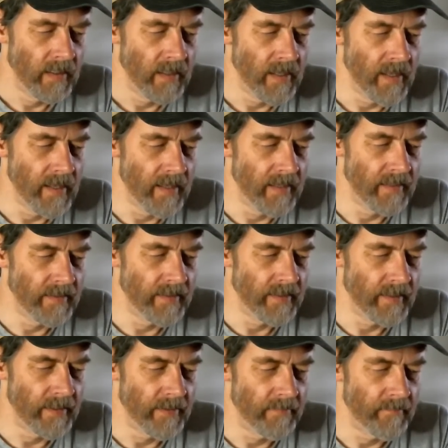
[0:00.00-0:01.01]
and
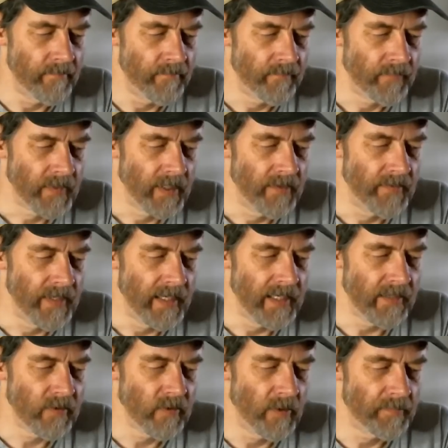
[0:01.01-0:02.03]
the
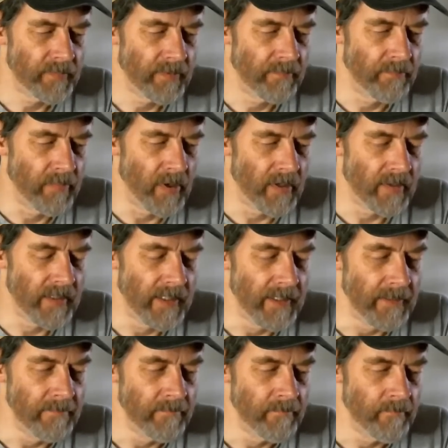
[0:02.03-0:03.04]
helicopter
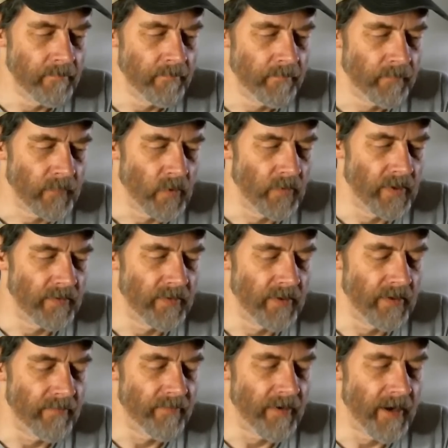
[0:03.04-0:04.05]
body, or the
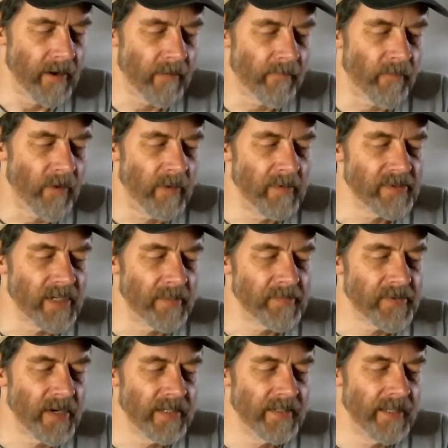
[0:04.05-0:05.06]
airframe, is
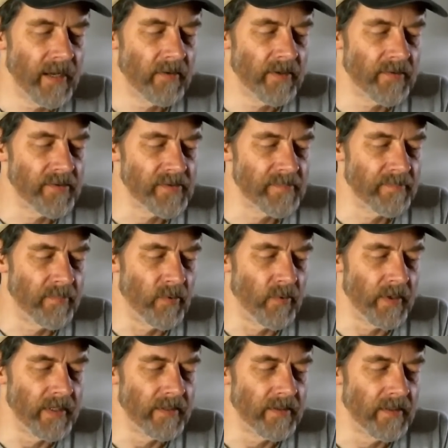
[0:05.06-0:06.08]
upside down at this
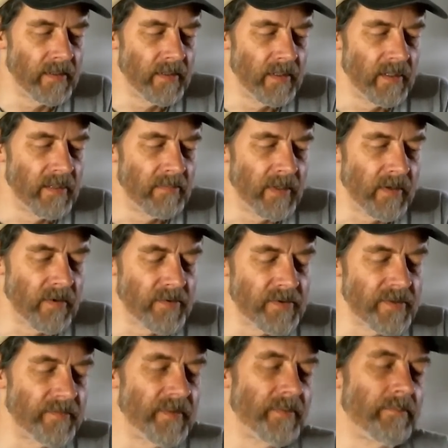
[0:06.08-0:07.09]
point because
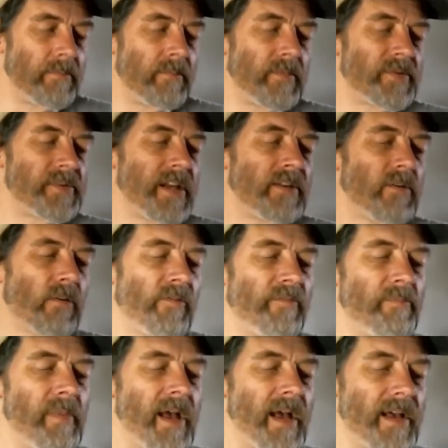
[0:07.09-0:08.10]
of the center of
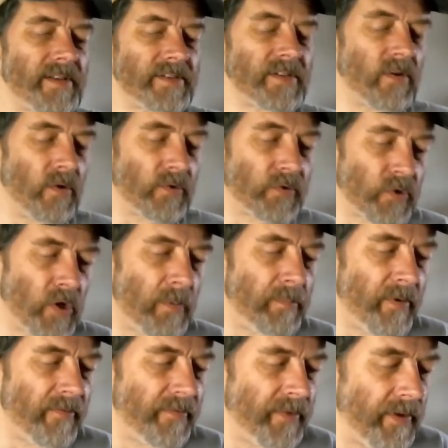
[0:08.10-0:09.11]
mass on top
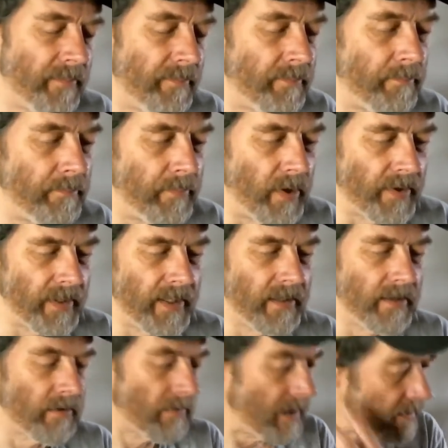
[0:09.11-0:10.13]
of the body,
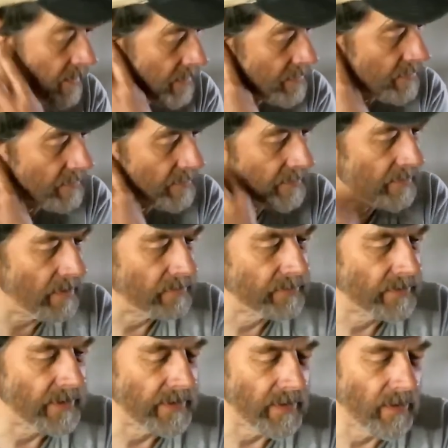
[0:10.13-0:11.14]
right? That's
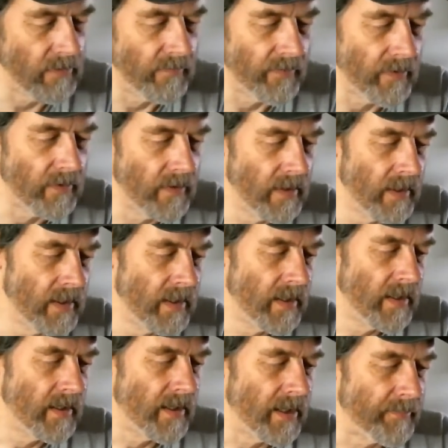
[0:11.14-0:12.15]
tilted it over
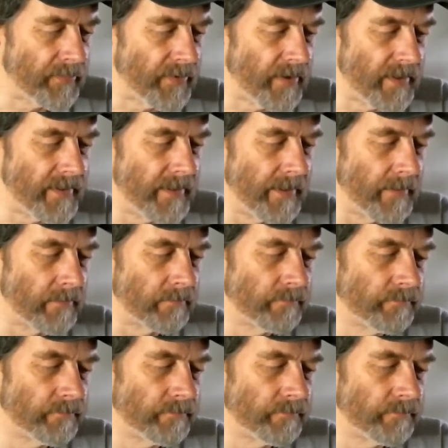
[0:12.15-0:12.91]
upside down.